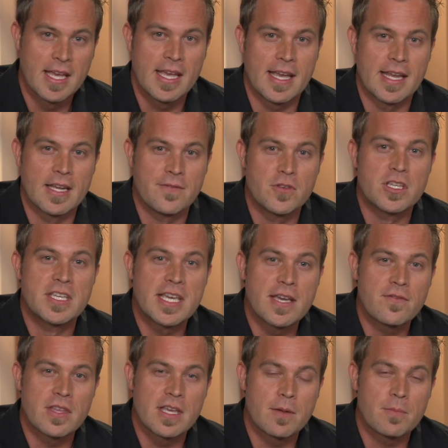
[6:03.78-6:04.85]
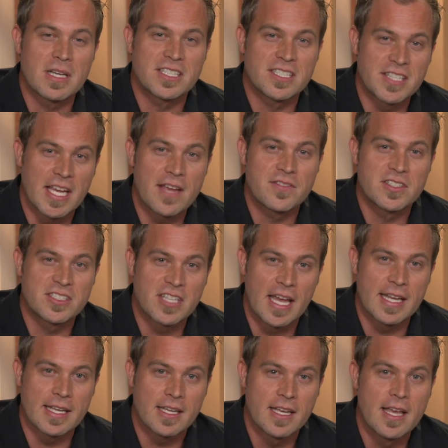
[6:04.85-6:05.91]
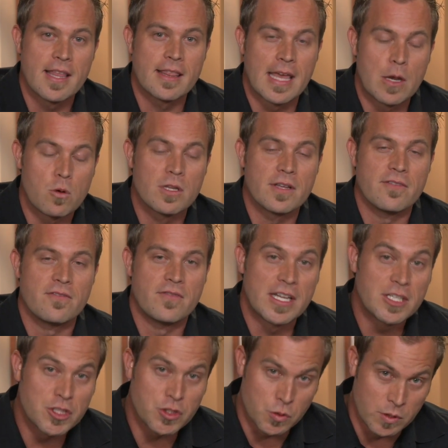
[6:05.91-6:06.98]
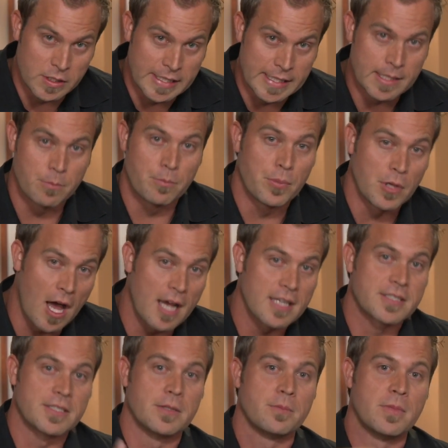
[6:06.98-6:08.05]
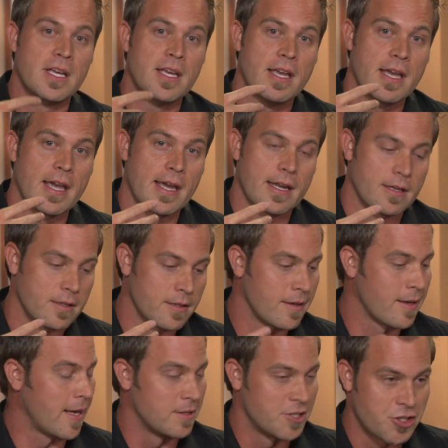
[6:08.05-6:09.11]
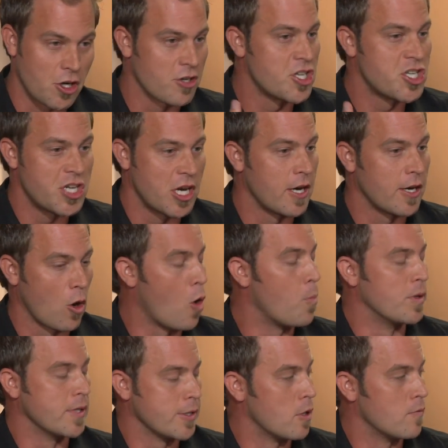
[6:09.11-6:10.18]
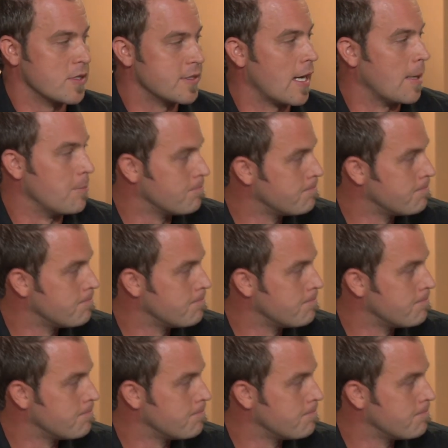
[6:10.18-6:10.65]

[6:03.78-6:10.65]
And if you give them a safe setting, they will eventually blossom and start sharing openly over time.